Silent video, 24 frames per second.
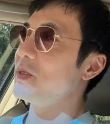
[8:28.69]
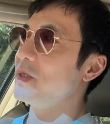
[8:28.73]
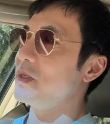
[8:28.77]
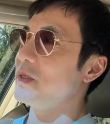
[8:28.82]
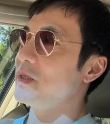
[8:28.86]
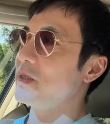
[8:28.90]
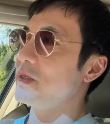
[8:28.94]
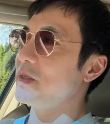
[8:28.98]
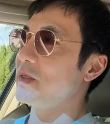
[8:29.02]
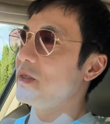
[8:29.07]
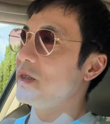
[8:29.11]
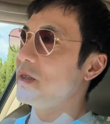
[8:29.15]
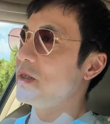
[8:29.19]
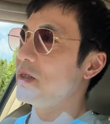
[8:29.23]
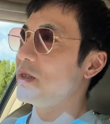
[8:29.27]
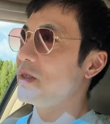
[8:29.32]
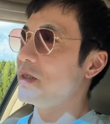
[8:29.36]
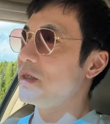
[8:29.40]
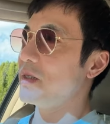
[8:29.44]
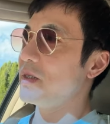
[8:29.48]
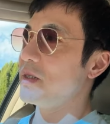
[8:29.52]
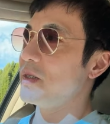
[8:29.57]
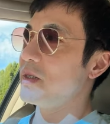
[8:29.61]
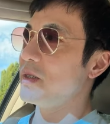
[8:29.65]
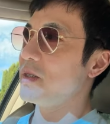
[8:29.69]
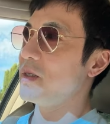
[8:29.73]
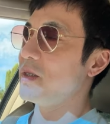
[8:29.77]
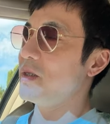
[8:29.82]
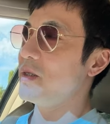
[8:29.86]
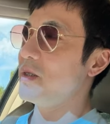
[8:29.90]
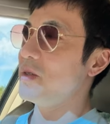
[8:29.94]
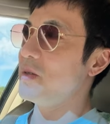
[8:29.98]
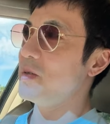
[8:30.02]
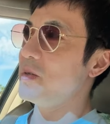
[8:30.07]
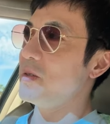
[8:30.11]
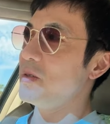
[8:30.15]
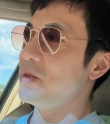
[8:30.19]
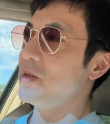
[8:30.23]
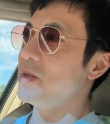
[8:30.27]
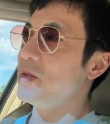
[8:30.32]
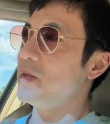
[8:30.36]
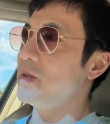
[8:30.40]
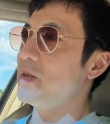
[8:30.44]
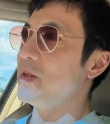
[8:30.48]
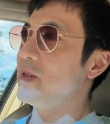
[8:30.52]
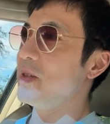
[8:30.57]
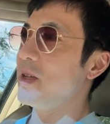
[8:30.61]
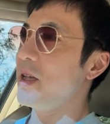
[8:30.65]

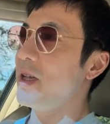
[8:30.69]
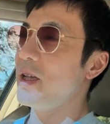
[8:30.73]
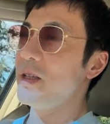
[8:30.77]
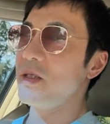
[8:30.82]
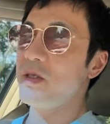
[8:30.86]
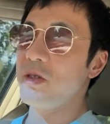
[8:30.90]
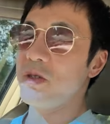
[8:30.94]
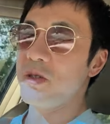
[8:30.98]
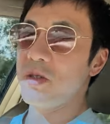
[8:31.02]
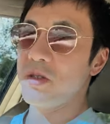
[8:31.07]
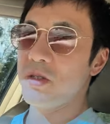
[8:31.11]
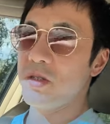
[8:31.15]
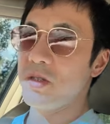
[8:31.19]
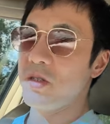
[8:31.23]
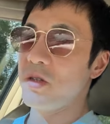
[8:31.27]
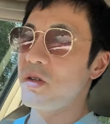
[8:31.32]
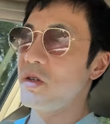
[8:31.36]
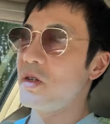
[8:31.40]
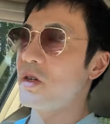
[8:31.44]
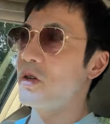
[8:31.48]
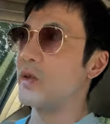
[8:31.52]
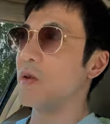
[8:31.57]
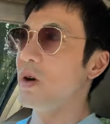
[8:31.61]
to answer your